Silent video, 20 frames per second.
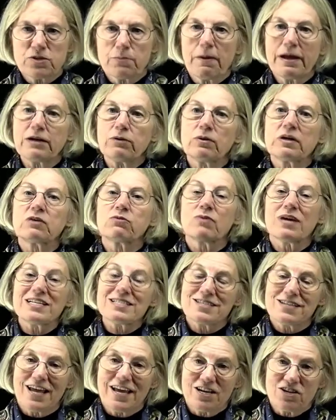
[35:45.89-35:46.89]
The microring
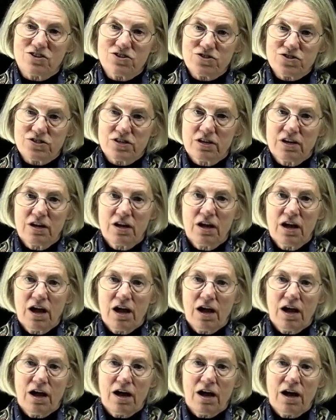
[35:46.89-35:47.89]
resonators
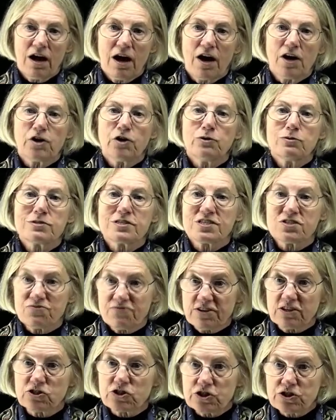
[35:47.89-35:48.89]
are used as
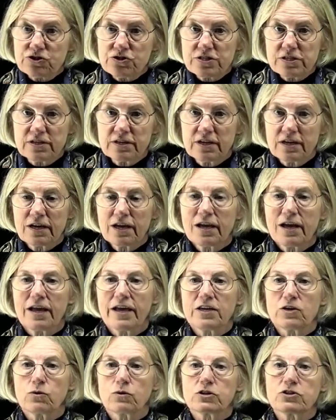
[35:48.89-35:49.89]
filters
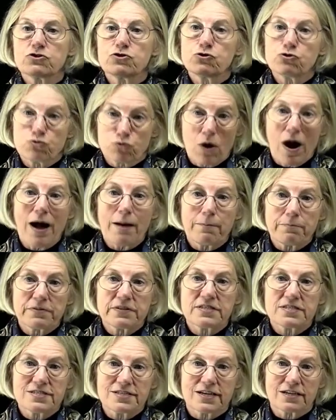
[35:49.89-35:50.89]
in order to drop
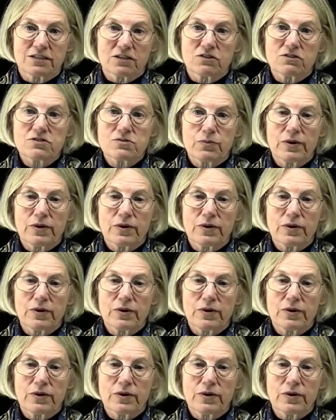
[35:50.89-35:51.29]
the signals.